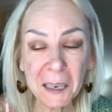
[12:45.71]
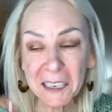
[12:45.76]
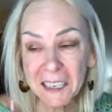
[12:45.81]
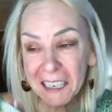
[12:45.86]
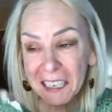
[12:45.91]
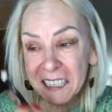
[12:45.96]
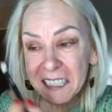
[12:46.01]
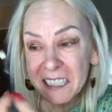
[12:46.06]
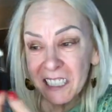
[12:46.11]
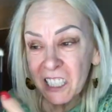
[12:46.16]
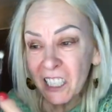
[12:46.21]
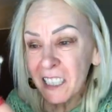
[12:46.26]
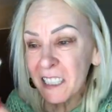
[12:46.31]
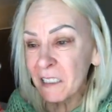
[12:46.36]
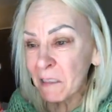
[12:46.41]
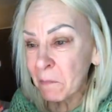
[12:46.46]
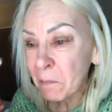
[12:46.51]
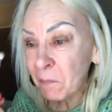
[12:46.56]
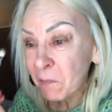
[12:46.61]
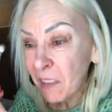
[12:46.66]
But it's
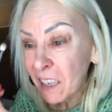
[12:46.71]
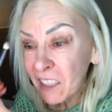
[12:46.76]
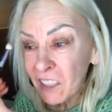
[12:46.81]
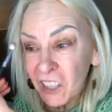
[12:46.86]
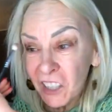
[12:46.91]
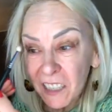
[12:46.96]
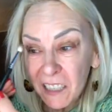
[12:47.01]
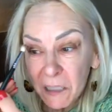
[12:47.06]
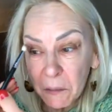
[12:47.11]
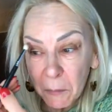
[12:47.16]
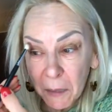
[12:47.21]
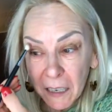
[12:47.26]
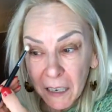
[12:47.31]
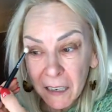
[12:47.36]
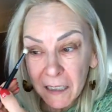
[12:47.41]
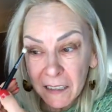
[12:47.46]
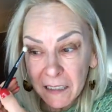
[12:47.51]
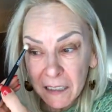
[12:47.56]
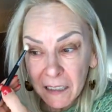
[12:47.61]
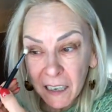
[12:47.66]
just, it's just
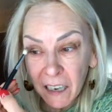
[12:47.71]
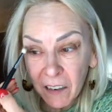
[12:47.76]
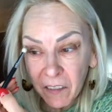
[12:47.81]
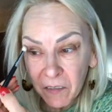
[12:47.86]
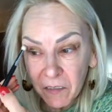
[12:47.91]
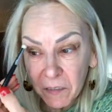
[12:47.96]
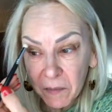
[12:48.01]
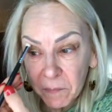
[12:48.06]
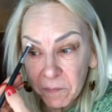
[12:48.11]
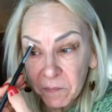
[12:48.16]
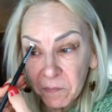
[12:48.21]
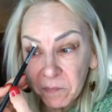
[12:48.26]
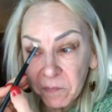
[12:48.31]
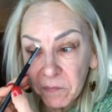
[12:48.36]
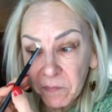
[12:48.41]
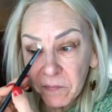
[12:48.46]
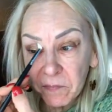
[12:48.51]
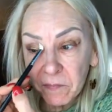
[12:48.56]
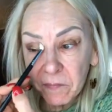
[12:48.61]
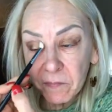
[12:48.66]
because of
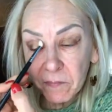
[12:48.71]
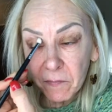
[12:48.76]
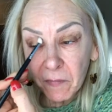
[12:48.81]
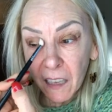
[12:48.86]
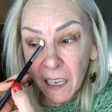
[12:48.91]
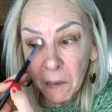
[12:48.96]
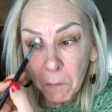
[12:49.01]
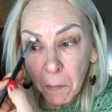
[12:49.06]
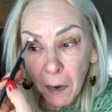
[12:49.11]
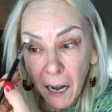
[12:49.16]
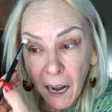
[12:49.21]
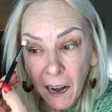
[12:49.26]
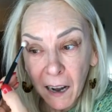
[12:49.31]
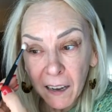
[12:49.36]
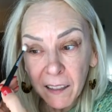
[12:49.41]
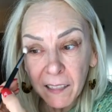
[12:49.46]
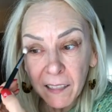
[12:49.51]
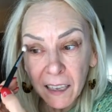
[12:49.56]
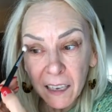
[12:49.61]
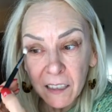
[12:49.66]
my
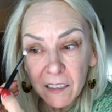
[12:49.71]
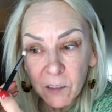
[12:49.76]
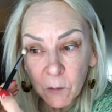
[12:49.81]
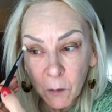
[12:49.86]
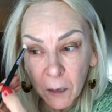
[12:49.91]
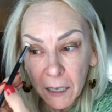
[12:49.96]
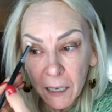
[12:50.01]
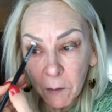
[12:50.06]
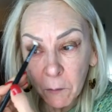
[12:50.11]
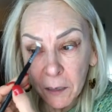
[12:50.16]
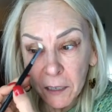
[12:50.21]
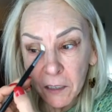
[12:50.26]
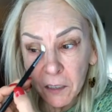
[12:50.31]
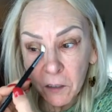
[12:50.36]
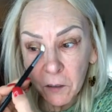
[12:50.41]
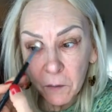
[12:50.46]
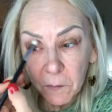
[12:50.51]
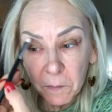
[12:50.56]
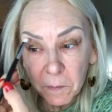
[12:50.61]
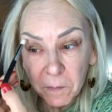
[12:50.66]
eye thing. So what can we
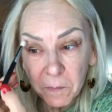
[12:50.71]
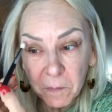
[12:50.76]
do?